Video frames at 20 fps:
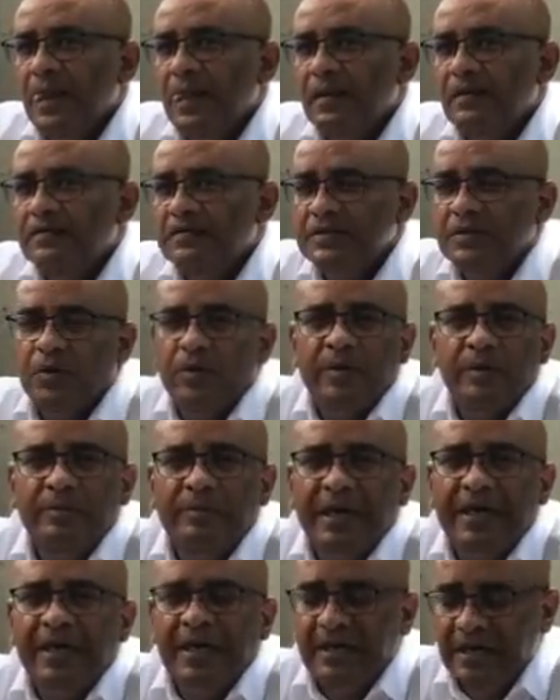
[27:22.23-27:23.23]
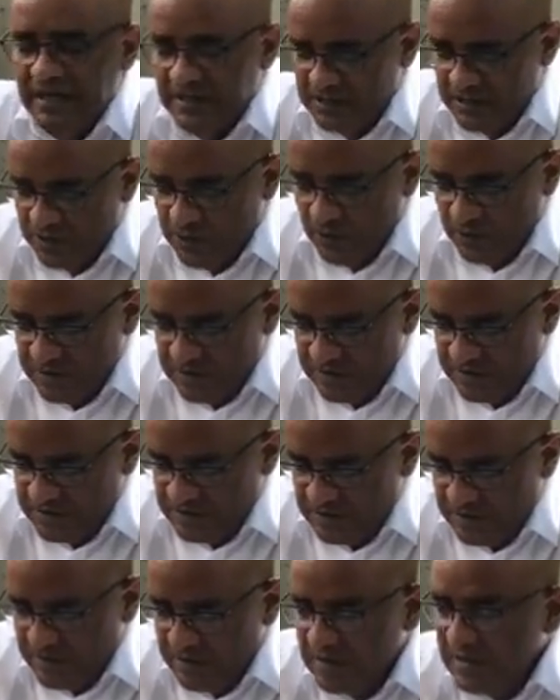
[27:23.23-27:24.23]
So making excuses.
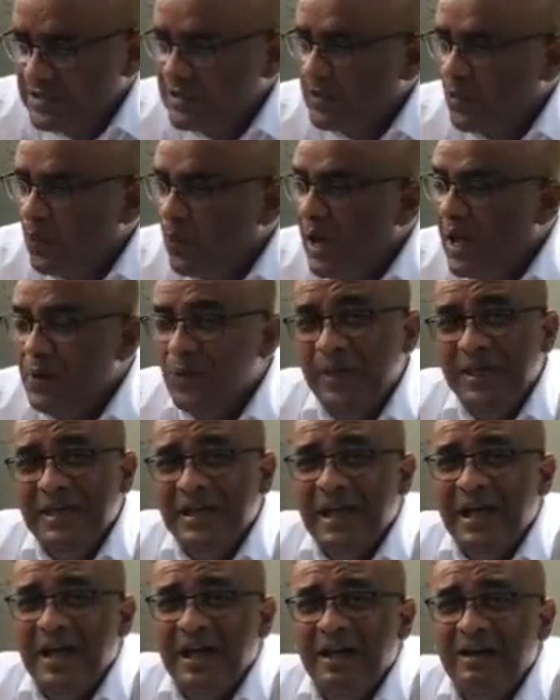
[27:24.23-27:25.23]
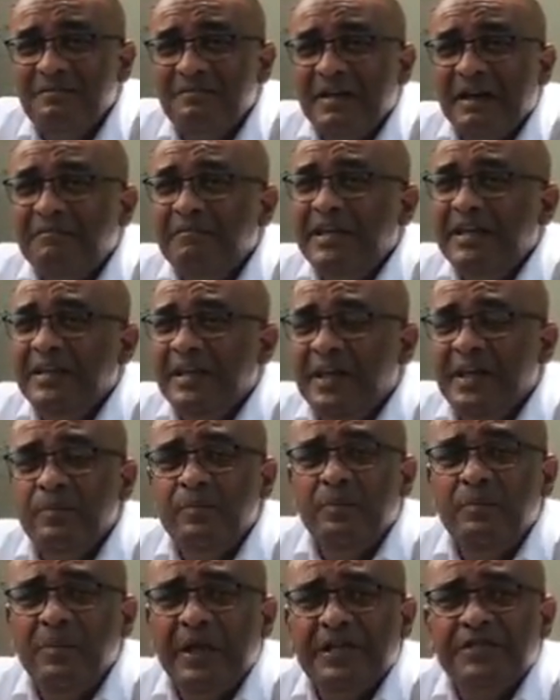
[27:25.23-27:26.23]
So what we have every day
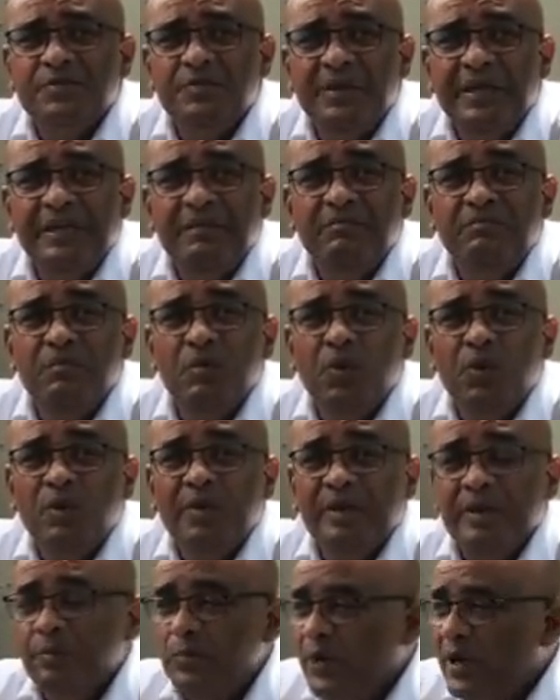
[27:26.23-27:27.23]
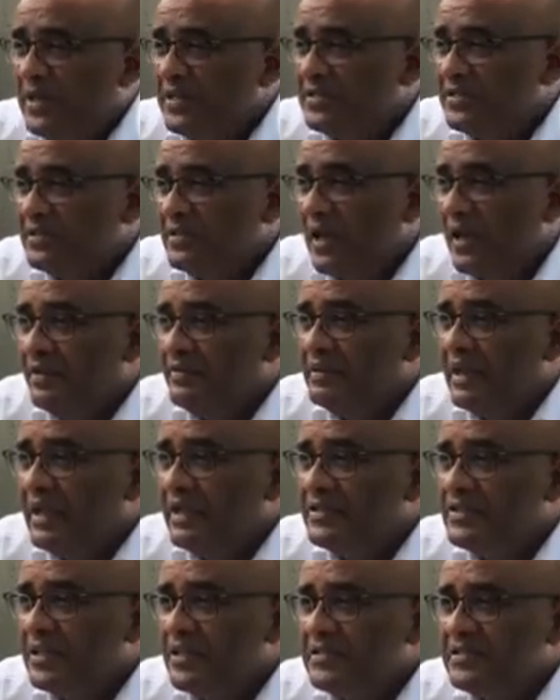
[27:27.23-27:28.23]
makes me even more depressed, that they're
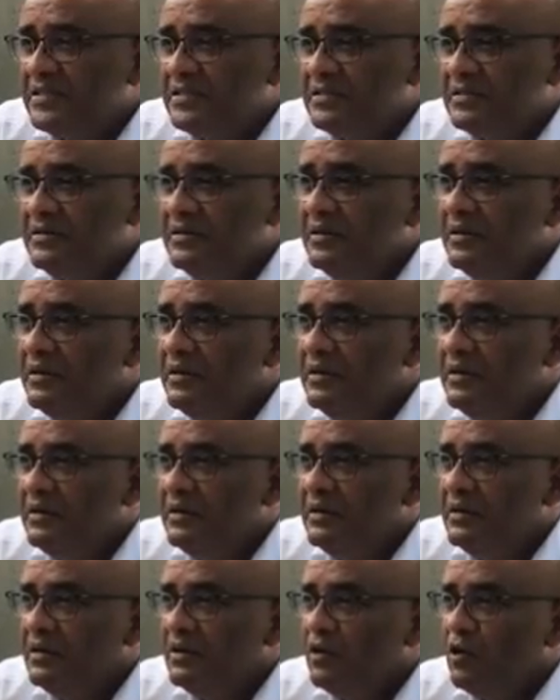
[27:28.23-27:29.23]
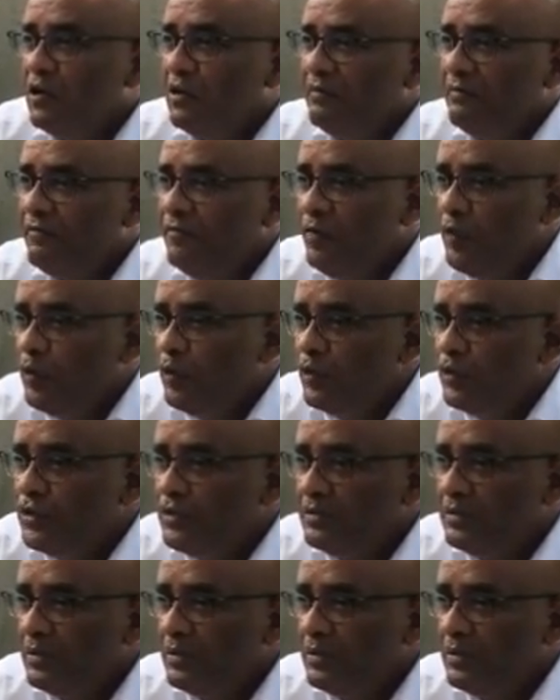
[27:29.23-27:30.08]
just confused